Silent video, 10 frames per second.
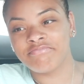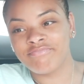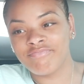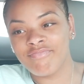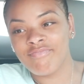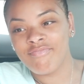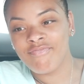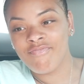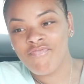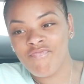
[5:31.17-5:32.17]

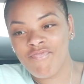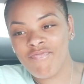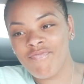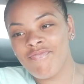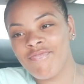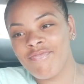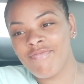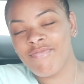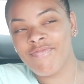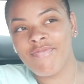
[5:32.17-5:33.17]

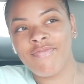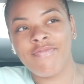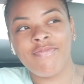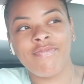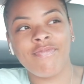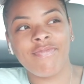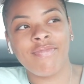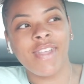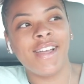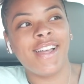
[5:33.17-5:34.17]

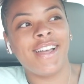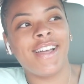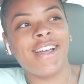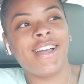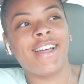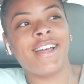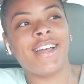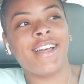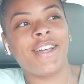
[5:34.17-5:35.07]
No words are spoken by the person on screen.